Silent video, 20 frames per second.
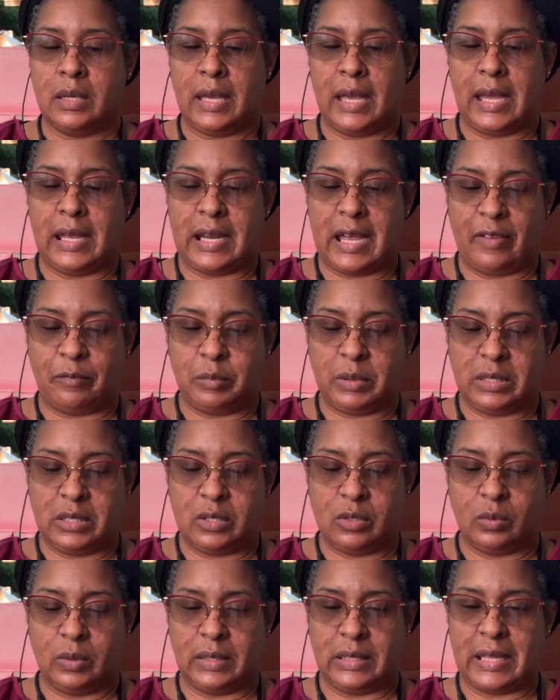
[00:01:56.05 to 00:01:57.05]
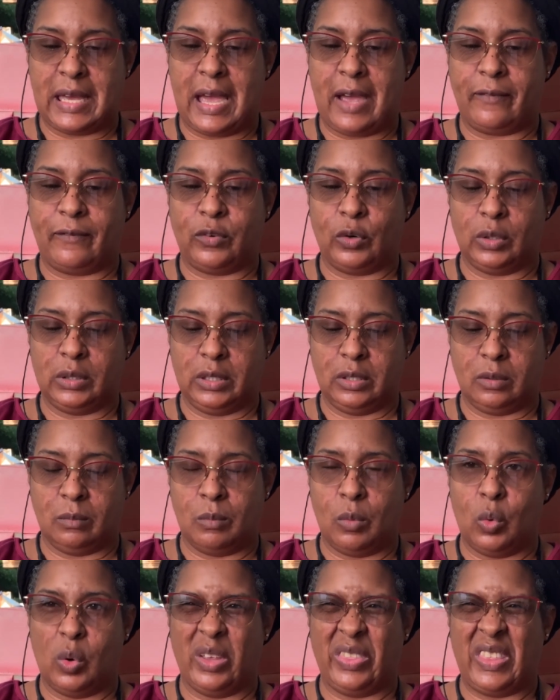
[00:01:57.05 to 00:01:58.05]
And I've been doing that for a little
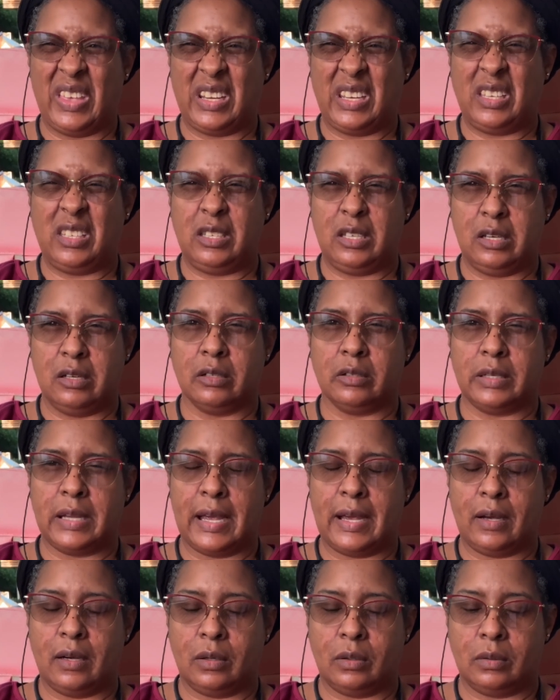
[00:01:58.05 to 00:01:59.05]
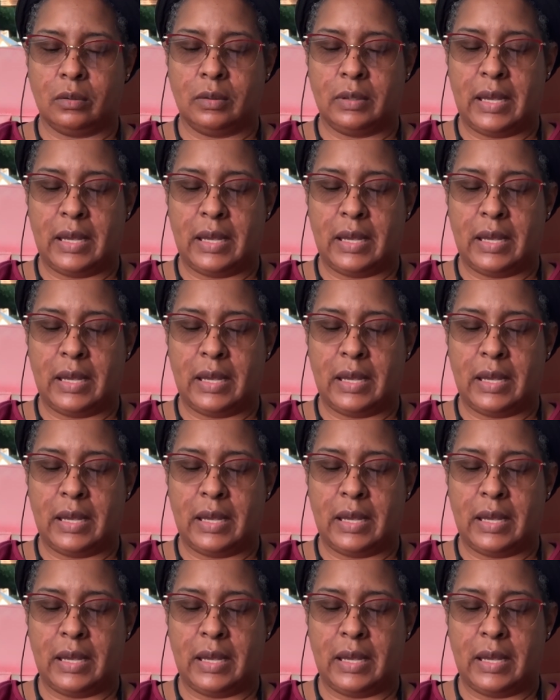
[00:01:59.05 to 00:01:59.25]
more than a year now.